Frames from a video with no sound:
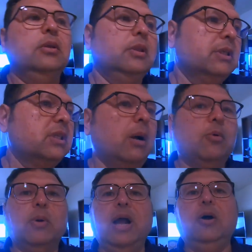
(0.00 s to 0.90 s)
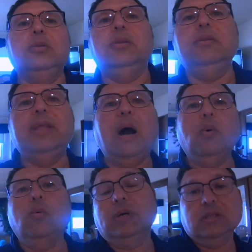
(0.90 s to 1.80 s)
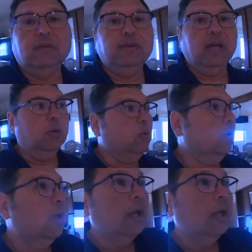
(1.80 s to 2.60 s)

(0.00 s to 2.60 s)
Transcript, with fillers: this time around, that one wasn't available.